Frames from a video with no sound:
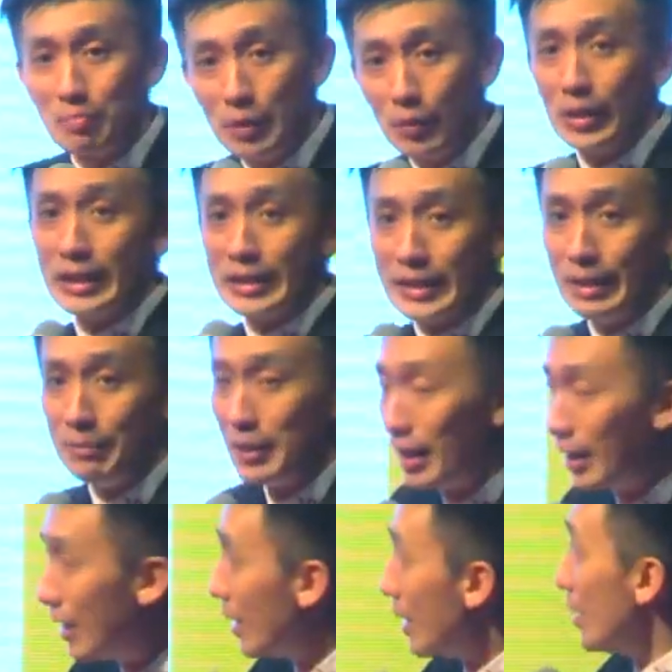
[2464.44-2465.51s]
built a team.
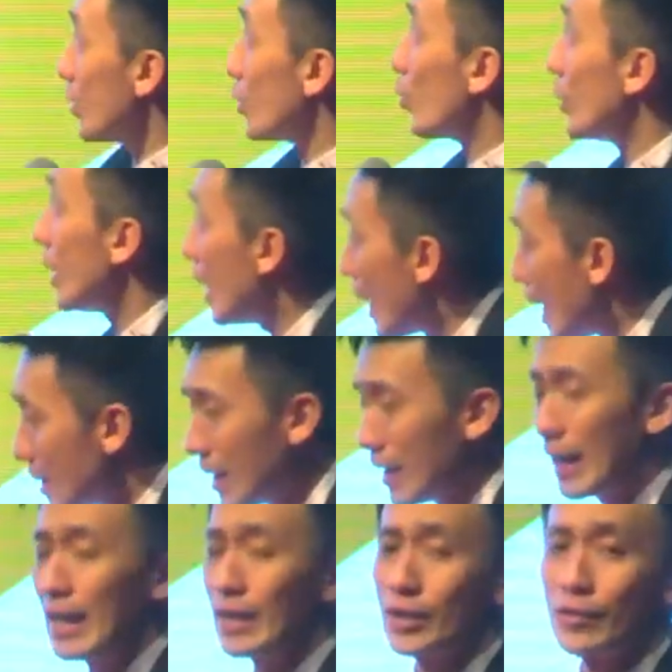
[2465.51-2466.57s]
Today at
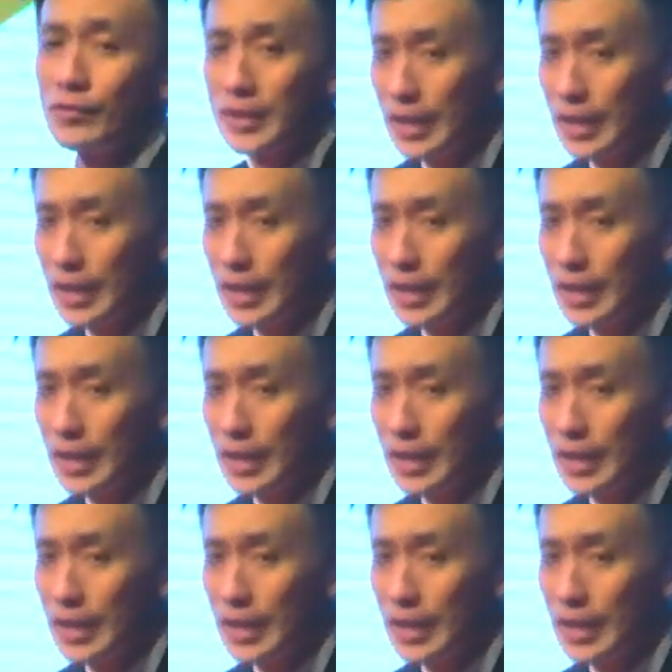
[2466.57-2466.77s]
the age of